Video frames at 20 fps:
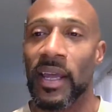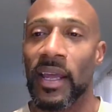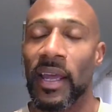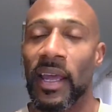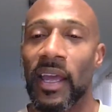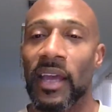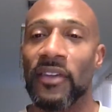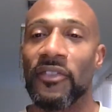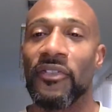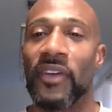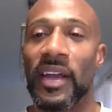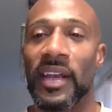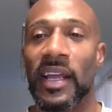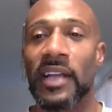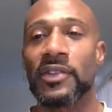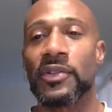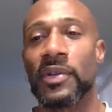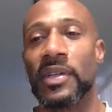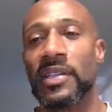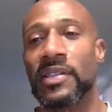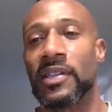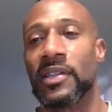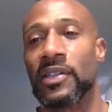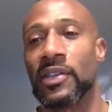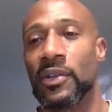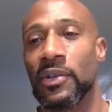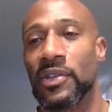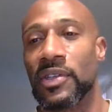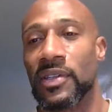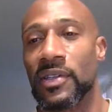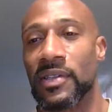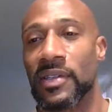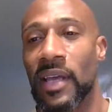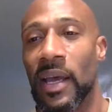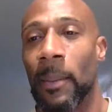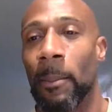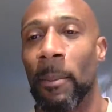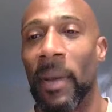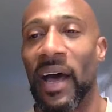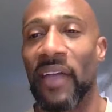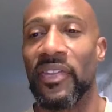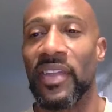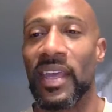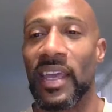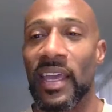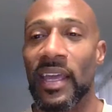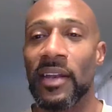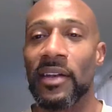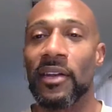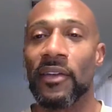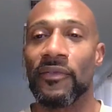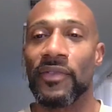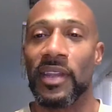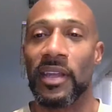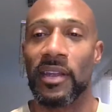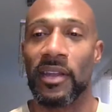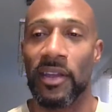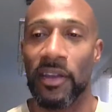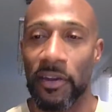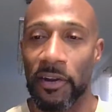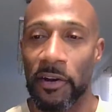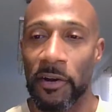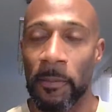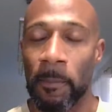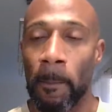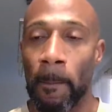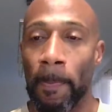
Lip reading: and financial institutions by the end of the year?